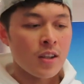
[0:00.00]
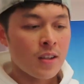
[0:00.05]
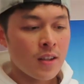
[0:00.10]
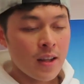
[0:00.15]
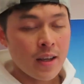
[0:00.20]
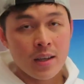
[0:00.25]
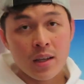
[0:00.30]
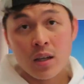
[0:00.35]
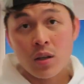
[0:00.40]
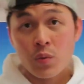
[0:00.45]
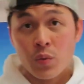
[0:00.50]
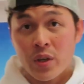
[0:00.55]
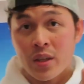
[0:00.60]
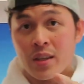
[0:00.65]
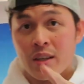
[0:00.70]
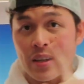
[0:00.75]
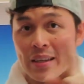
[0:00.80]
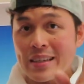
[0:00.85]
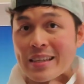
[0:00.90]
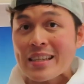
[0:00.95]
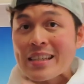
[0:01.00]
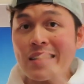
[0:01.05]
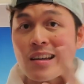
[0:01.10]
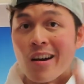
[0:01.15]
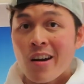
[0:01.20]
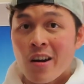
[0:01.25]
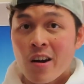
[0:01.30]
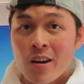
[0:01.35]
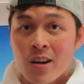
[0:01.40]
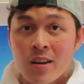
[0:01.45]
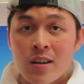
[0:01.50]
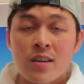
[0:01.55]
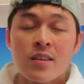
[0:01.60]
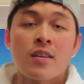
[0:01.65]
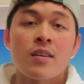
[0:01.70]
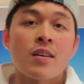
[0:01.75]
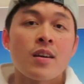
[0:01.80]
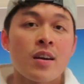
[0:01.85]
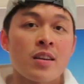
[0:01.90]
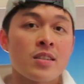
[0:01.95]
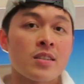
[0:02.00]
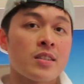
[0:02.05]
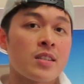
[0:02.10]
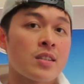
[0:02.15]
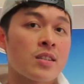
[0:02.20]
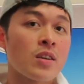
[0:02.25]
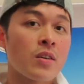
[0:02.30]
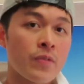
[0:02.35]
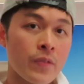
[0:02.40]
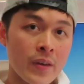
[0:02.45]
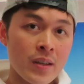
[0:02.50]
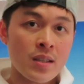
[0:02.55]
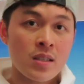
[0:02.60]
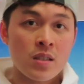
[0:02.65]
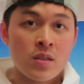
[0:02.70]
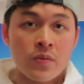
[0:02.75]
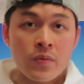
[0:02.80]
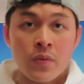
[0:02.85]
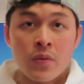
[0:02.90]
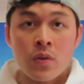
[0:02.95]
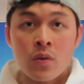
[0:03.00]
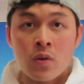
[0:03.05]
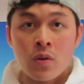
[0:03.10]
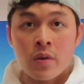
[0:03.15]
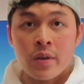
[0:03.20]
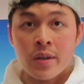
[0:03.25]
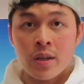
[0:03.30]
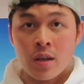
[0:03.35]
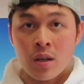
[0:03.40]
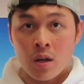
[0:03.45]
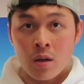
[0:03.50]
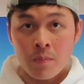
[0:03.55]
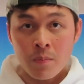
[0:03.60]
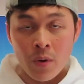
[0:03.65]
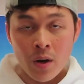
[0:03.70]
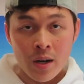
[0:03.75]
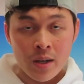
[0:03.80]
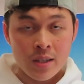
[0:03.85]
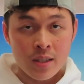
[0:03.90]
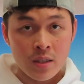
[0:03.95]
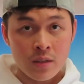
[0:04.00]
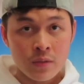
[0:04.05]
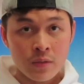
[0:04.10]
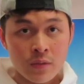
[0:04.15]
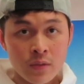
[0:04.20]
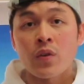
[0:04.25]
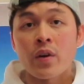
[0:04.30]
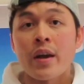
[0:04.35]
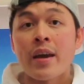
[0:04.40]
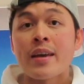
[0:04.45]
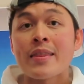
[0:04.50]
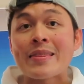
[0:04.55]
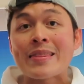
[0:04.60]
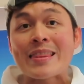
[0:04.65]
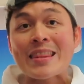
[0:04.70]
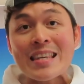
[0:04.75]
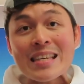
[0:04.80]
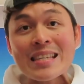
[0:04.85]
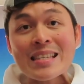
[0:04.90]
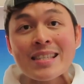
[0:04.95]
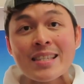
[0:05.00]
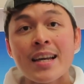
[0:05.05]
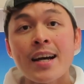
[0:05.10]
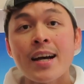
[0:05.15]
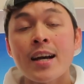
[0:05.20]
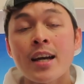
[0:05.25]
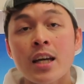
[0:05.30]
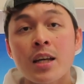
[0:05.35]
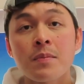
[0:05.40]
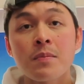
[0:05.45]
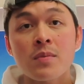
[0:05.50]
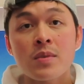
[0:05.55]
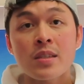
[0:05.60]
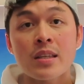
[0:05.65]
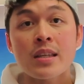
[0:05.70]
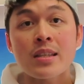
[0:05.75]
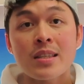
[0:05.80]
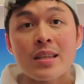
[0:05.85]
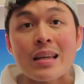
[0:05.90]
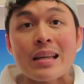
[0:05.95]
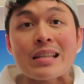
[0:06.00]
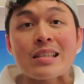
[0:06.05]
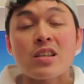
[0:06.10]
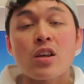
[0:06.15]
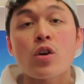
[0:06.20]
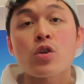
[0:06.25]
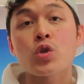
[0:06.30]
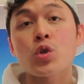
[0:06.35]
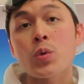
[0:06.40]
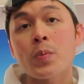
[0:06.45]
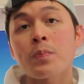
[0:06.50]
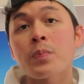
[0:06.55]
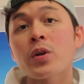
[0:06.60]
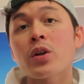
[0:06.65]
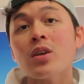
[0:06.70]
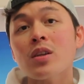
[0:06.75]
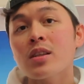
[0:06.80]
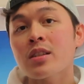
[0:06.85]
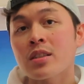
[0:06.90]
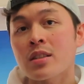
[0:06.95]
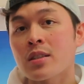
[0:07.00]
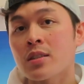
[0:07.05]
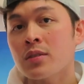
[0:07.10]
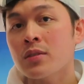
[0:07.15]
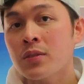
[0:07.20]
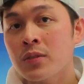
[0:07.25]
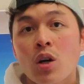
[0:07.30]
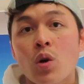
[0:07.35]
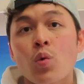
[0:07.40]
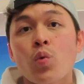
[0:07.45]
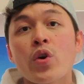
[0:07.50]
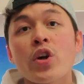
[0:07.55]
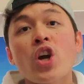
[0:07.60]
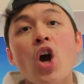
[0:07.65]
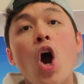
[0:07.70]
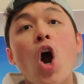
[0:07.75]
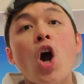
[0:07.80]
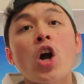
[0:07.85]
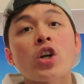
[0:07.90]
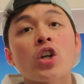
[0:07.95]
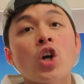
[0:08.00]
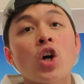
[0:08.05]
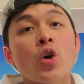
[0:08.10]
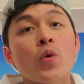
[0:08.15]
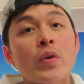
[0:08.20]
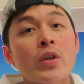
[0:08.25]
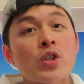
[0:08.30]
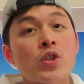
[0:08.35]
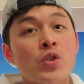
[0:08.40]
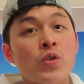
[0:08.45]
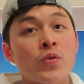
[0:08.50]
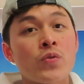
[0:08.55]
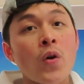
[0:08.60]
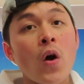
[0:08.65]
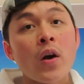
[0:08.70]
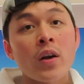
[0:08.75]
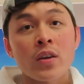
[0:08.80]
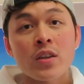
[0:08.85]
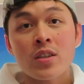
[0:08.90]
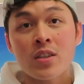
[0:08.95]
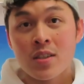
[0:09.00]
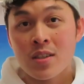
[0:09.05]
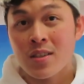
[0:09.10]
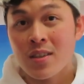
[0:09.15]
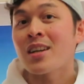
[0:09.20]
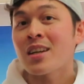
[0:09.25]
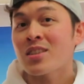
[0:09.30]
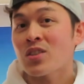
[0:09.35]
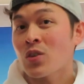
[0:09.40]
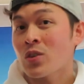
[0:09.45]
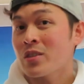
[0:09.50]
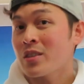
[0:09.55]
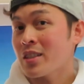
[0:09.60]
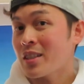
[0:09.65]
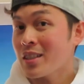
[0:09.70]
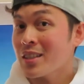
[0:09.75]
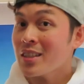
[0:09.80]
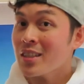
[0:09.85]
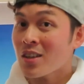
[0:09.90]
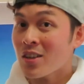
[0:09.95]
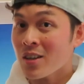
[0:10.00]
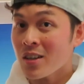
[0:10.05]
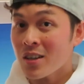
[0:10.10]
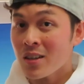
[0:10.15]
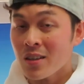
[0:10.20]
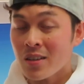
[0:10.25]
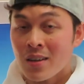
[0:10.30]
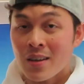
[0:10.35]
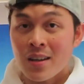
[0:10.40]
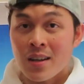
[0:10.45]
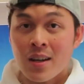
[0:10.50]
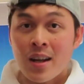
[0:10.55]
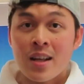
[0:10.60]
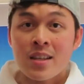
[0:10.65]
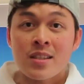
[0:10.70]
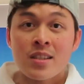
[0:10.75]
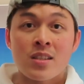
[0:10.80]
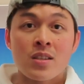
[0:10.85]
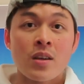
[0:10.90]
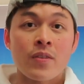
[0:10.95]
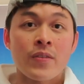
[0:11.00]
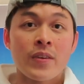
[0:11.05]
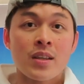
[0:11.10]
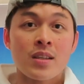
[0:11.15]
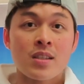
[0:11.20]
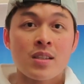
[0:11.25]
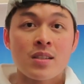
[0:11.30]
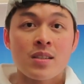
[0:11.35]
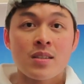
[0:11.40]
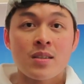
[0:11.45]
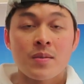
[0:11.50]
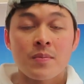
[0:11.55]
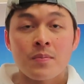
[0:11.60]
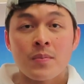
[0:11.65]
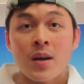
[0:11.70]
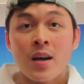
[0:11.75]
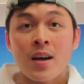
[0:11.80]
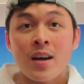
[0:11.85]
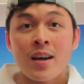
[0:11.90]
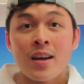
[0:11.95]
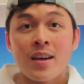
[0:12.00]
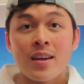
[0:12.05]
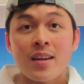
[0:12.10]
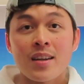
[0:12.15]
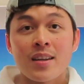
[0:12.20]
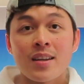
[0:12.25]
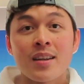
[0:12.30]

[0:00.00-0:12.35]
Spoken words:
like with the ER as the suffix for the comparative. And this time, since it's superlative, we are going to focus not on the ER as the suffix, but